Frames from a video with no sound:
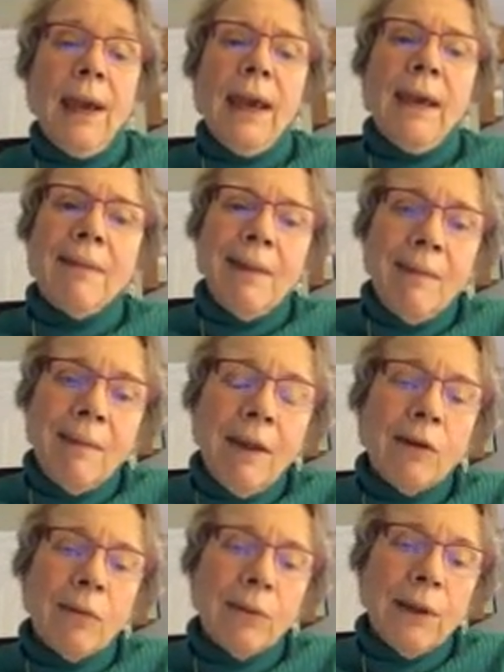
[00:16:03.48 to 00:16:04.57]
And then they
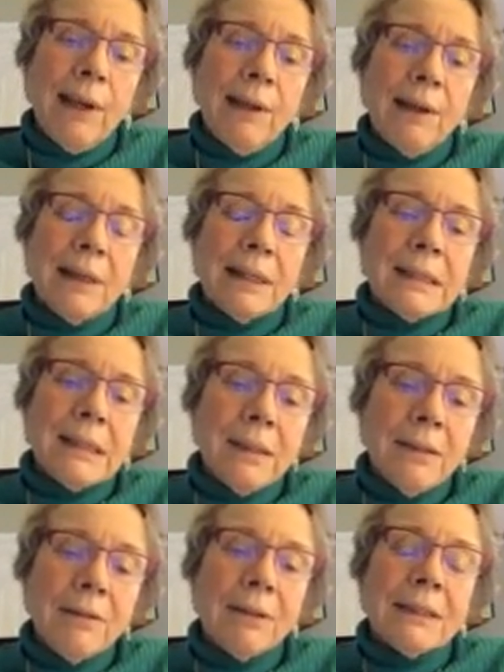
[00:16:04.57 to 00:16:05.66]
created a
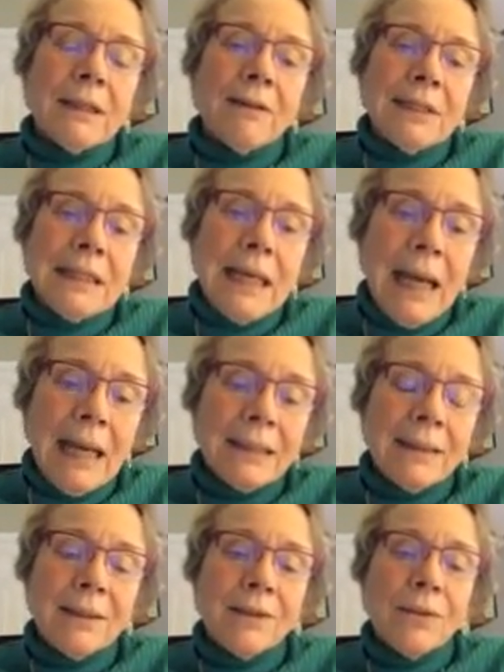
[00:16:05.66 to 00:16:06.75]
series of
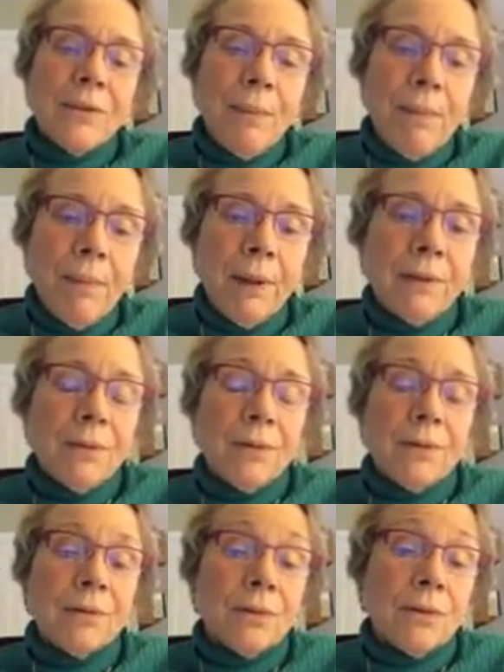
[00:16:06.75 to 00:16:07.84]
tests to
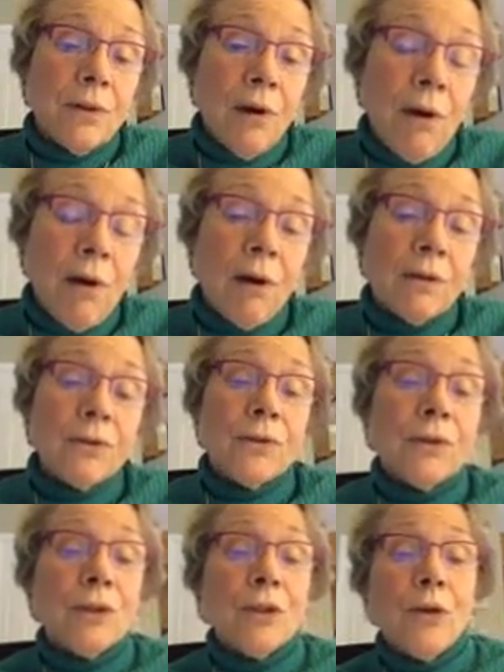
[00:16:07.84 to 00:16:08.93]
administer to dogs to
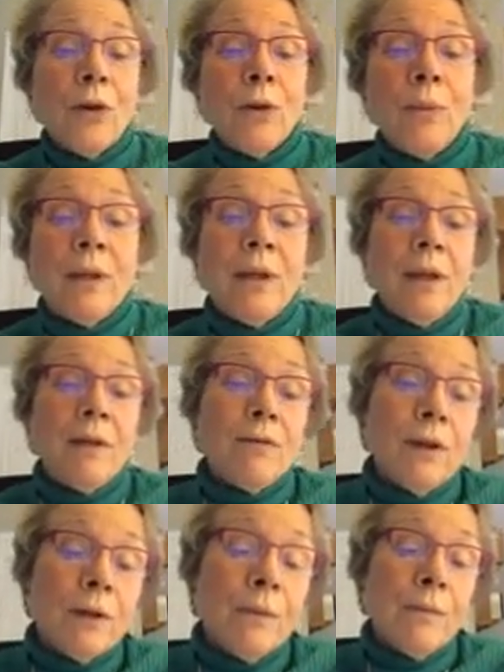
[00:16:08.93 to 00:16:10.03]
determine if
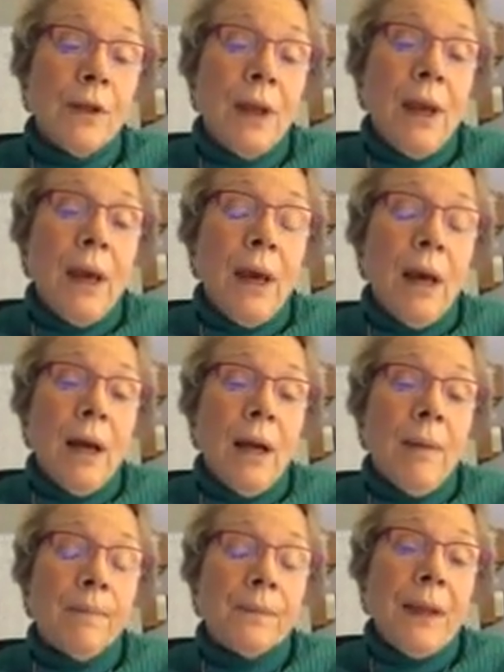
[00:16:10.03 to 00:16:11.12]
they're
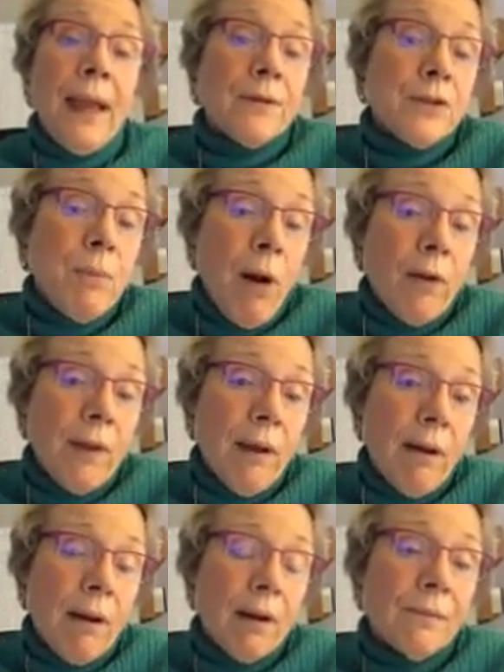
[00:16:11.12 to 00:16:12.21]
how smart they
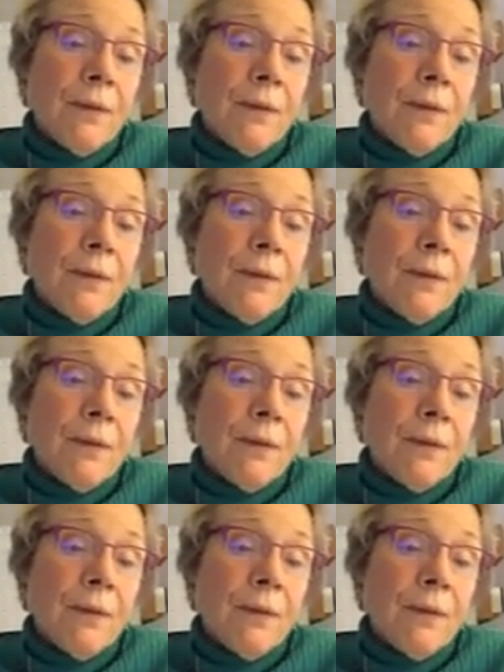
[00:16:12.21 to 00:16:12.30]
are.